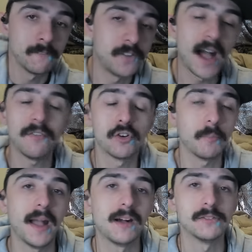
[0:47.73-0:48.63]
500
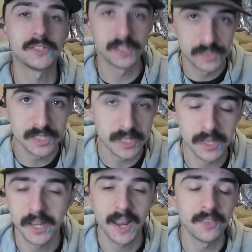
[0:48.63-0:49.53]
pounds
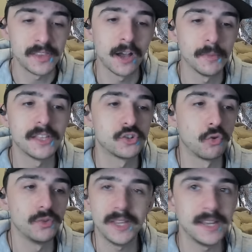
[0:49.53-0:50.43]
consistently and tell me that you're
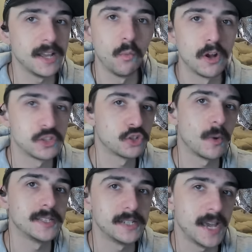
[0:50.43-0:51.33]
only eating once or
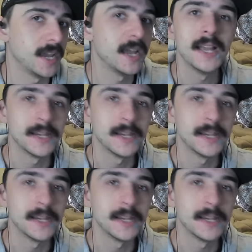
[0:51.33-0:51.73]
twice a day.